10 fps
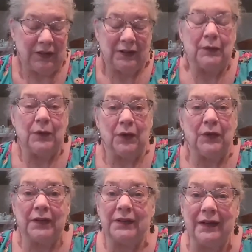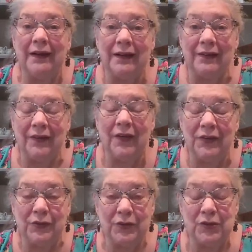like they were all going to die. All
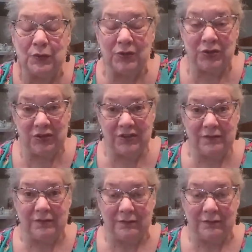the trees would just